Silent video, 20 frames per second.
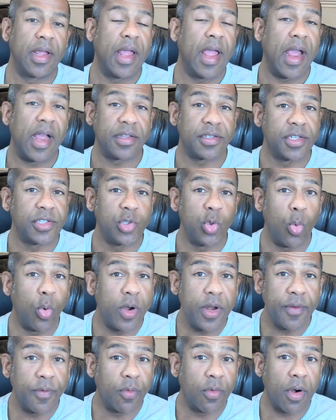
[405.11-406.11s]
has a
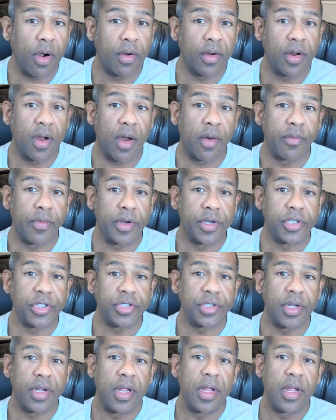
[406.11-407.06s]
24-hour coverage,